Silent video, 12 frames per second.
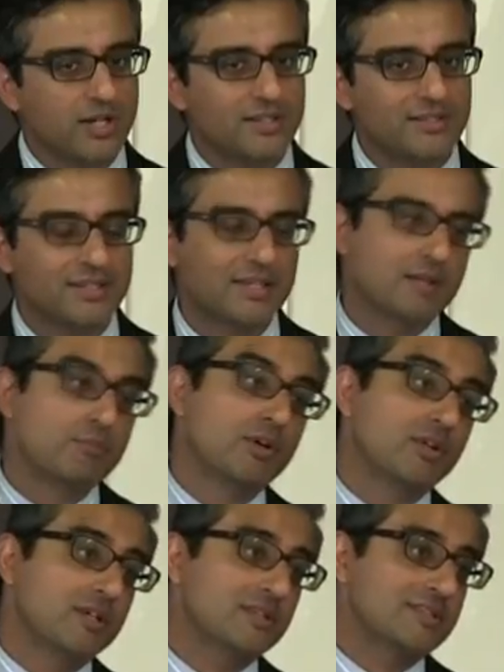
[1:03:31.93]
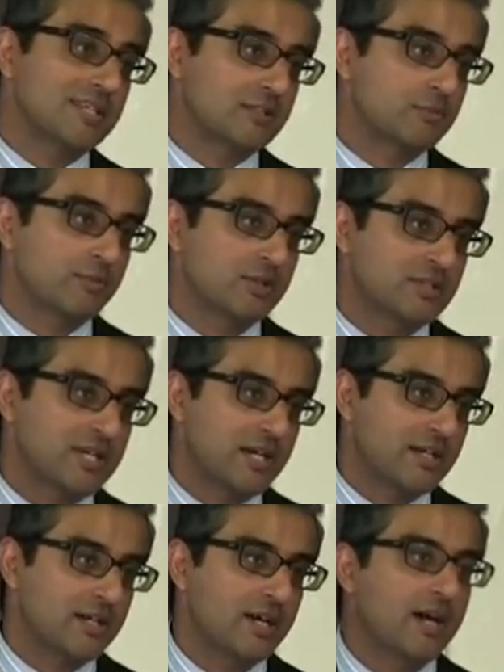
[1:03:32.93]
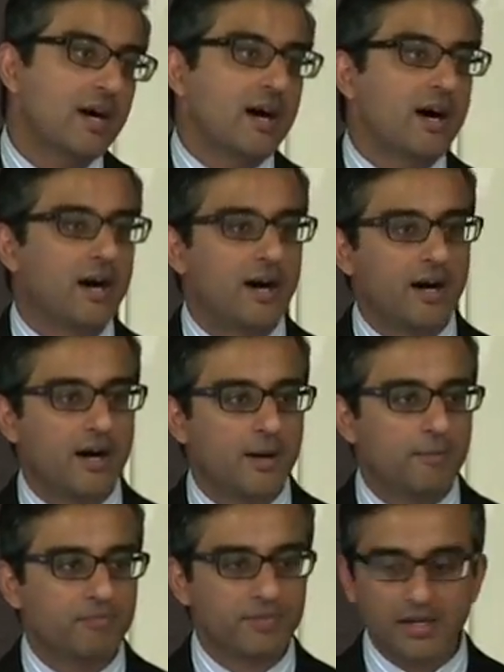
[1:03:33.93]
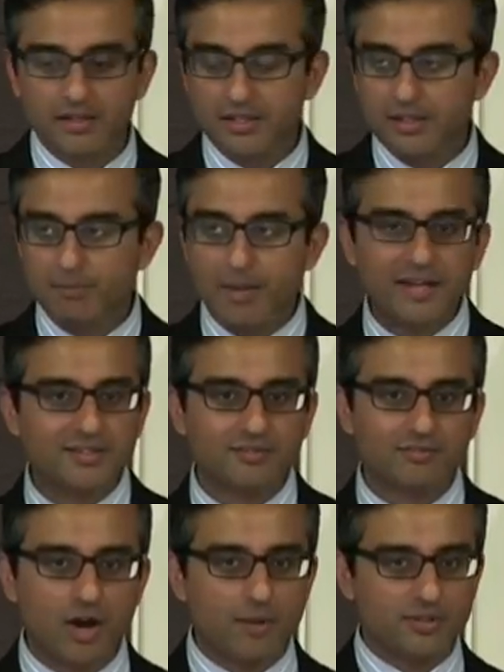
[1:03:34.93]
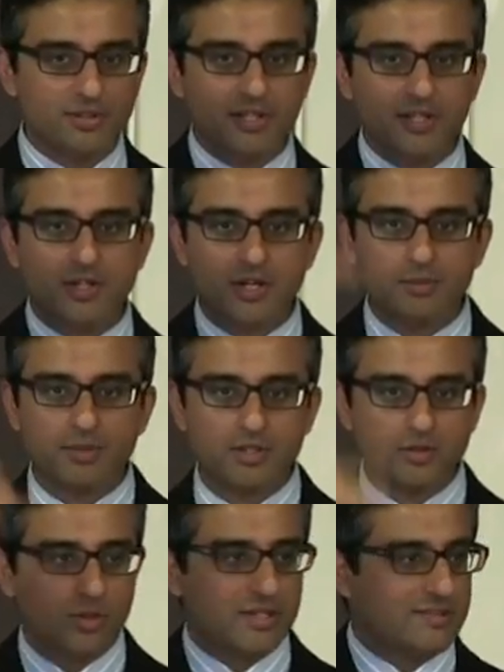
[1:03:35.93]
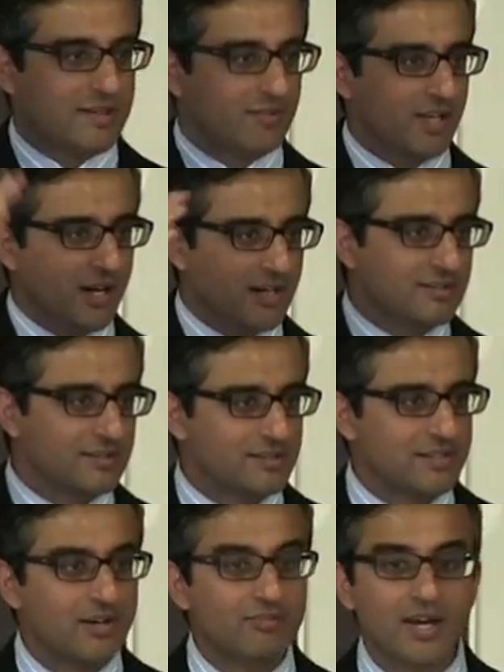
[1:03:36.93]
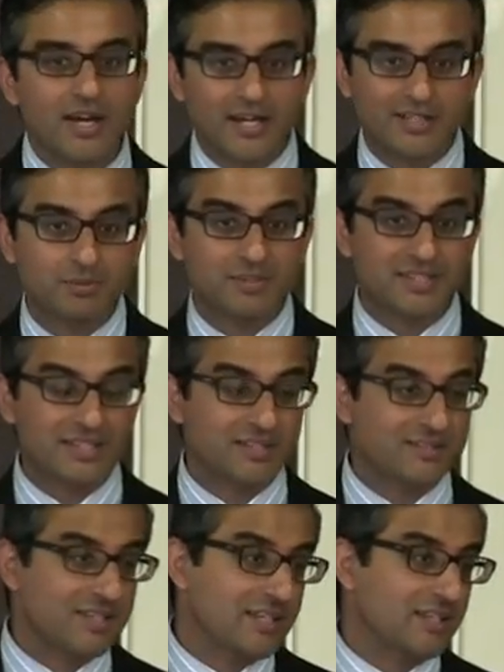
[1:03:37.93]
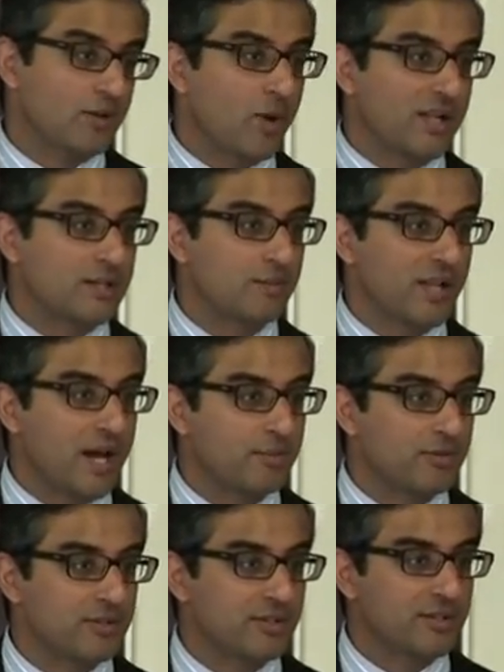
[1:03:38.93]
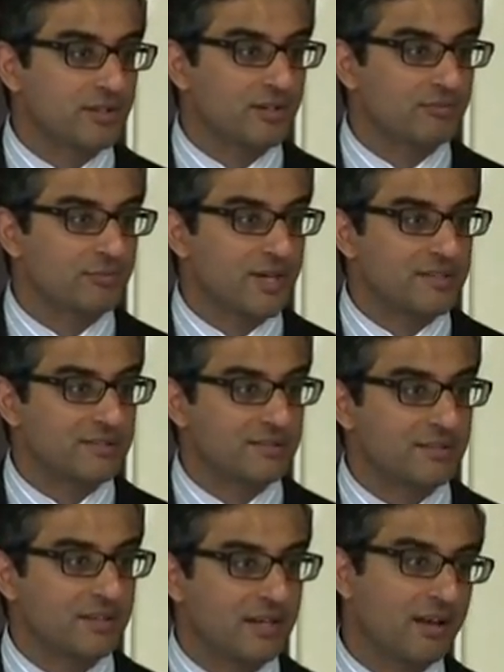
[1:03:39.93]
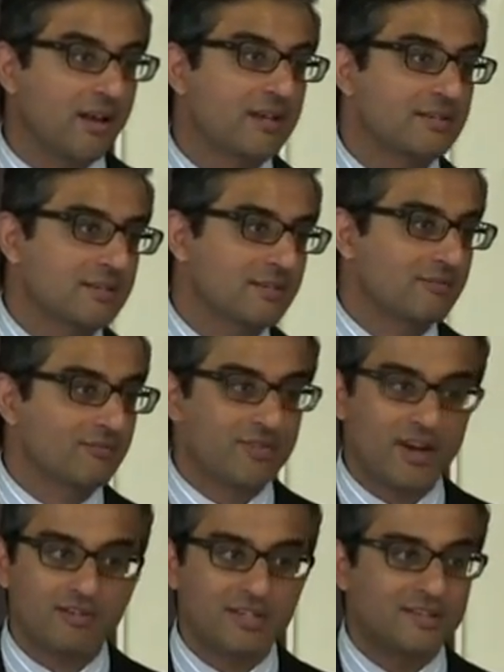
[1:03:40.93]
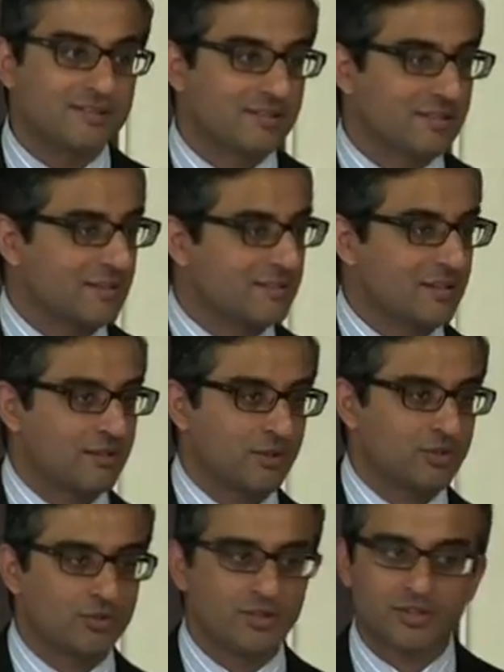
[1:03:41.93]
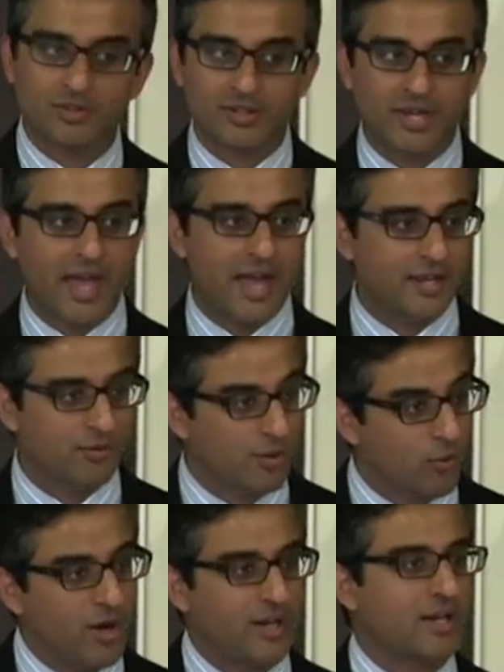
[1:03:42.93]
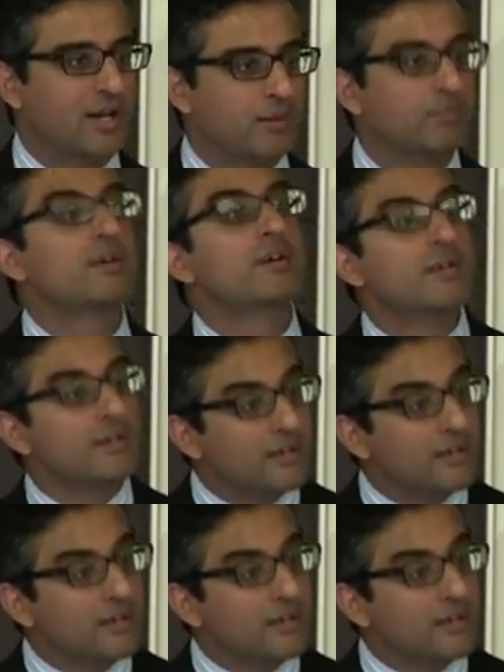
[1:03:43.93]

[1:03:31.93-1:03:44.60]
Shah, that's sitting in Berlin, Staatsbibliothek. Um, the massive commentary that I talked about, the 27 lines and stuff, it's been sitting in the Wellcome Library of Medicine in London, very easily accessible to literally anyone walking up.